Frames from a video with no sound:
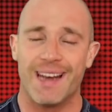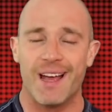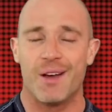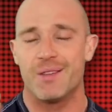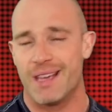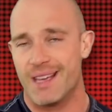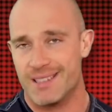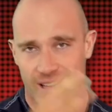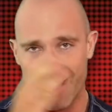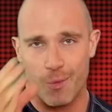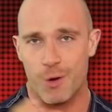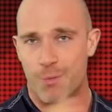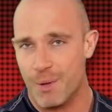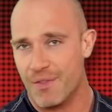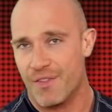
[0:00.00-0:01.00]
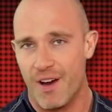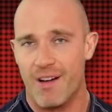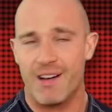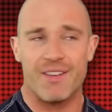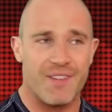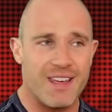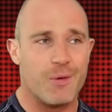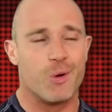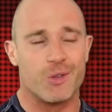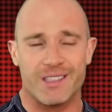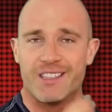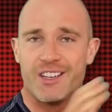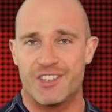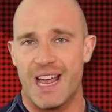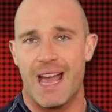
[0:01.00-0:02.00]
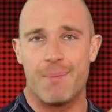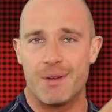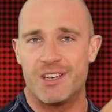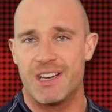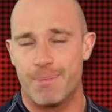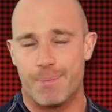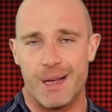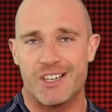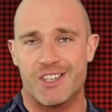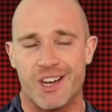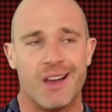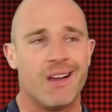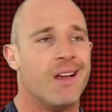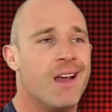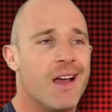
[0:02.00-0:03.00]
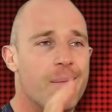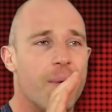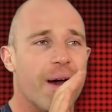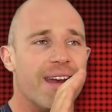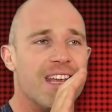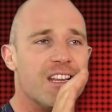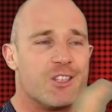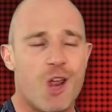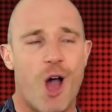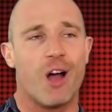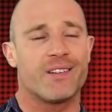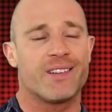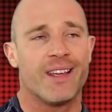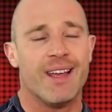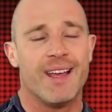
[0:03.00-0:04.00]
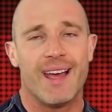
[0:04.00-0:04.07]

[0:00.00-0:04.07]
Now, yes, I would prefer it if he was in the championship picture, but he's not.